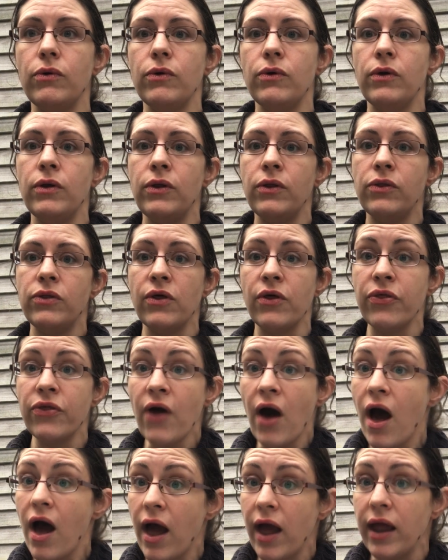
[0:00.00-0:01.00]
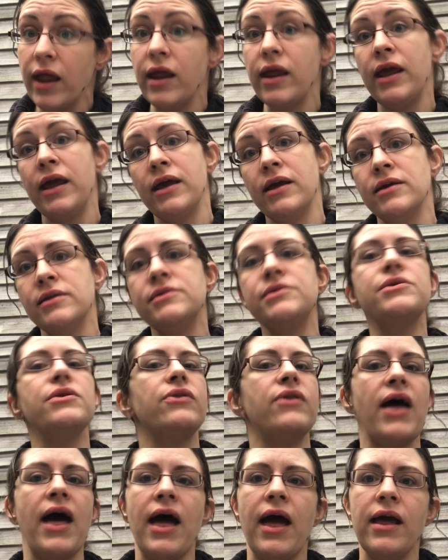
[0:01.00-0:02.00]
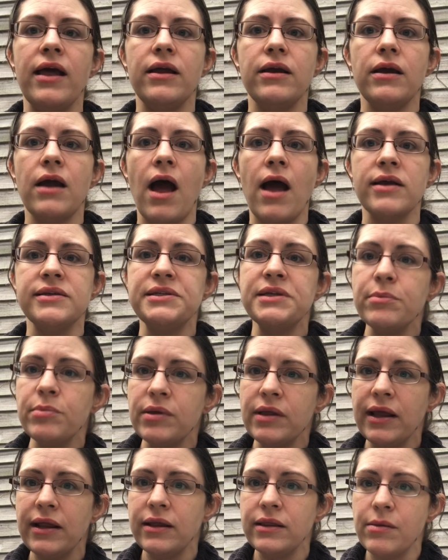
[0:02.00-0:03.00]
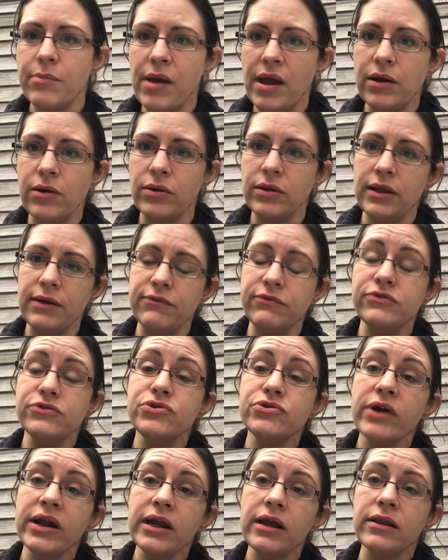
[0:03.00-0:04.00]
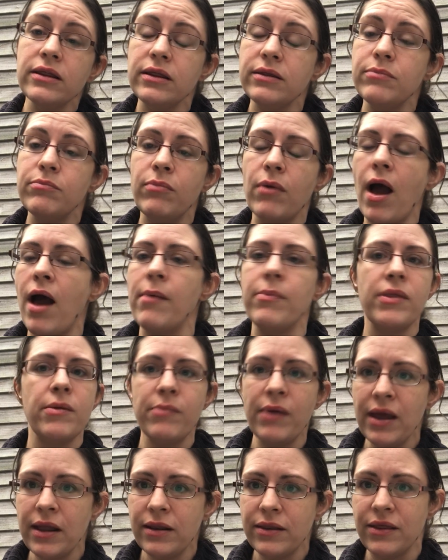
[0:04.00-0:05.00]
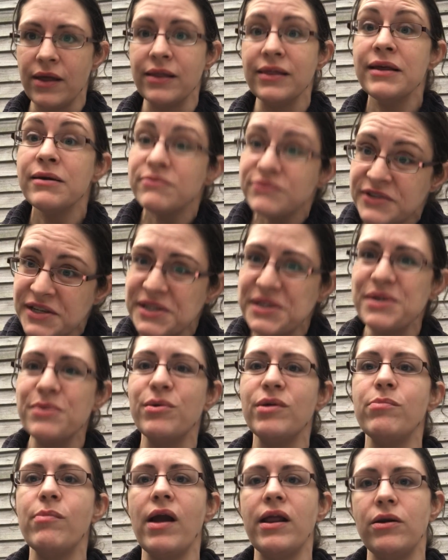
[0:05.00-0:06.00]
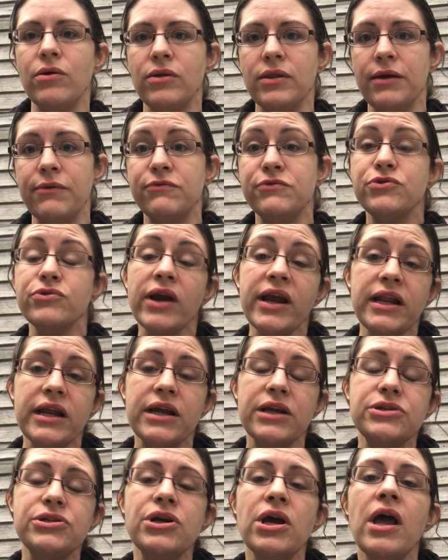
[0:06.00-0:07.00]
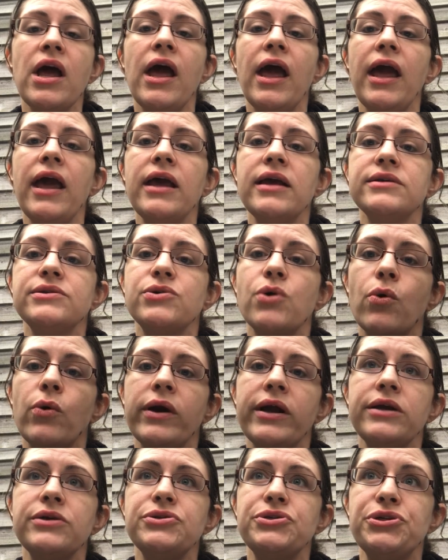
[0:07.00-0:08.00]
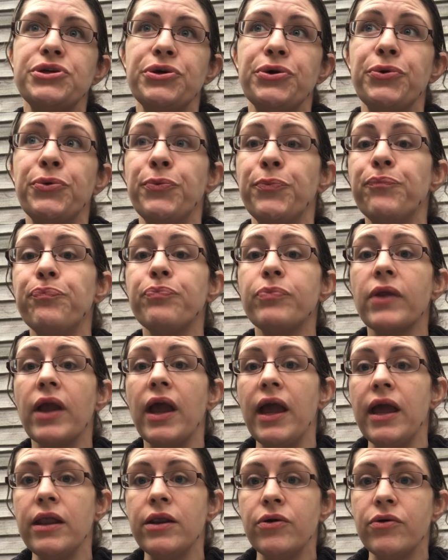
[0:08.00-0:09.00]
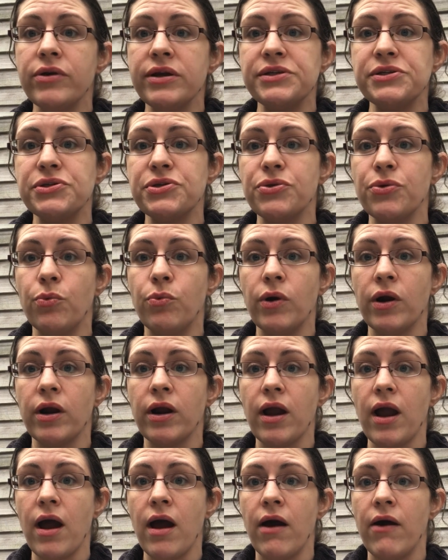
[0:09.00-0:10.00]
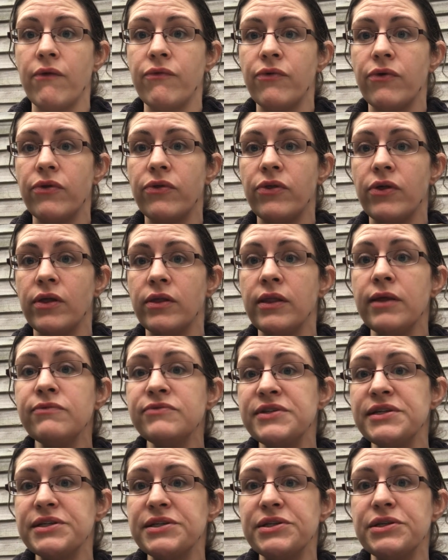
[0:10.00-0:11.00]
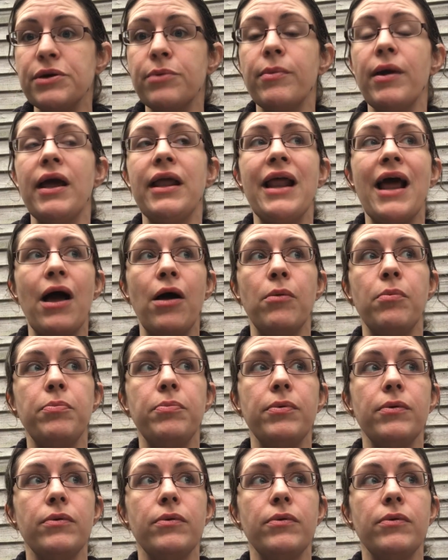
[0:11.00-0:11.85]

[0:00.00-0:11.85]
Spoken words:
the thought is that stimulating the manual lymph the lymph system with manual lymph drainage is going to increase the work of the lymph system and help